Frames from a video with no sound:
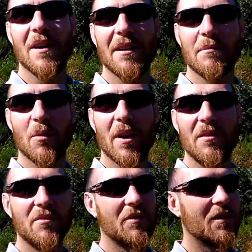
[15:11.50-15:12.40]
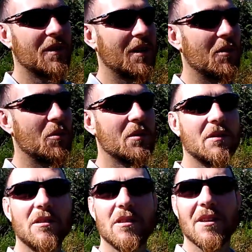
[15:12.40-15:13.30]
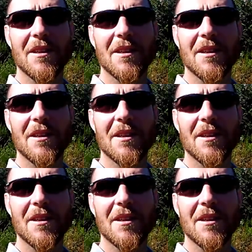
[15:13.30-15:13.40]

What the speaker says: my wife owns